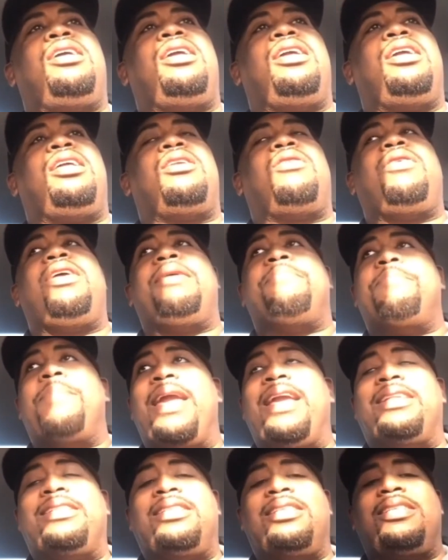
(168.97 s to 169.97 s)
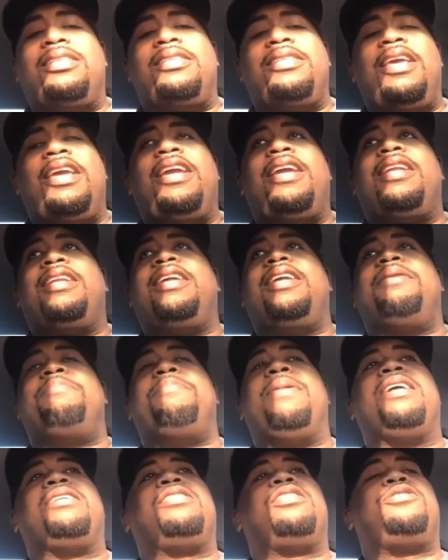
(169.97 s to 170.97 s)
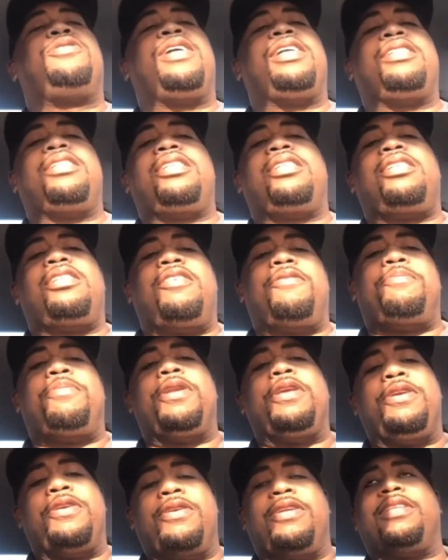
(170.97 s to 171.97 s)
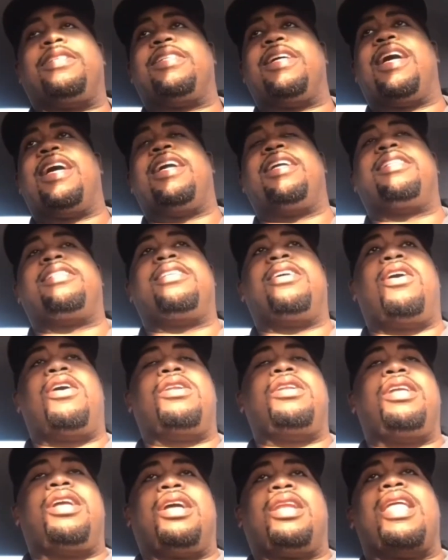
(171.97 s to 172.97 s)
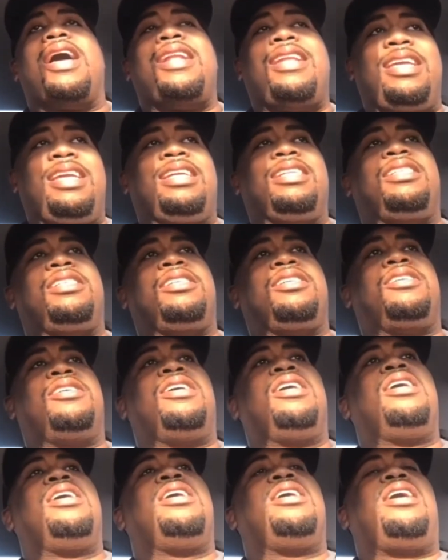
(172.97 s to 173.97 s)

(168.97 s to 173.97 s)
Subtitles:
it makes the transition of putting your designs on there a lot easier.